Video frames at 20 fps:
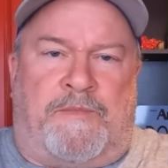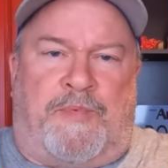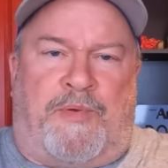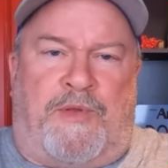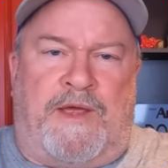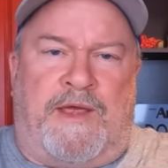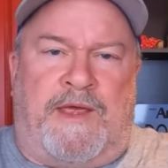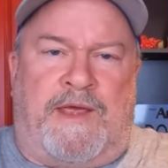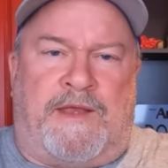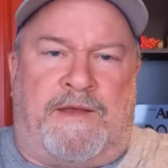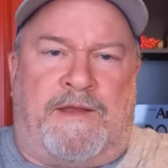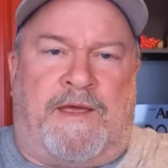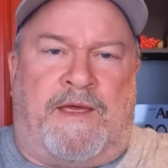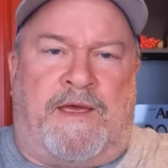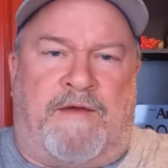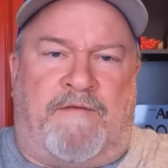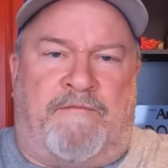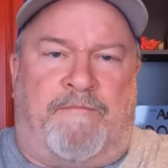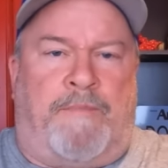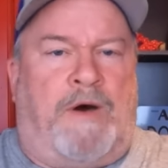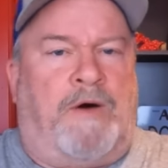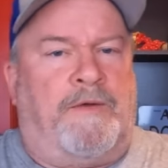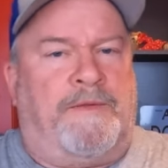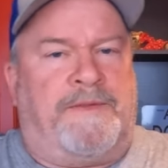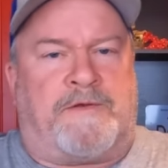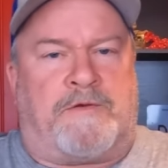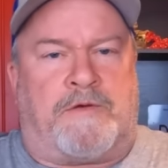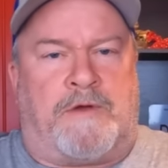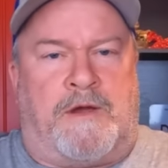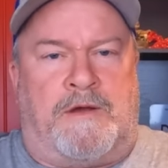plan, to have
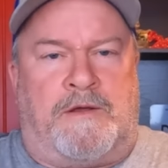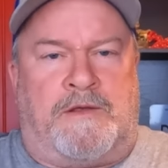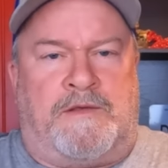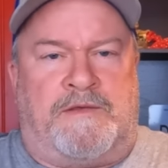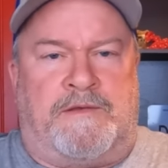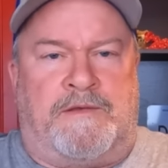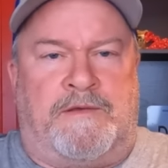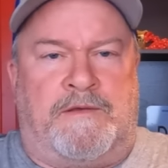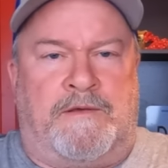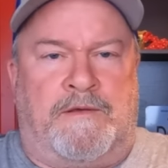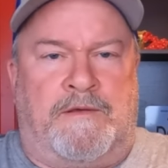both trucks.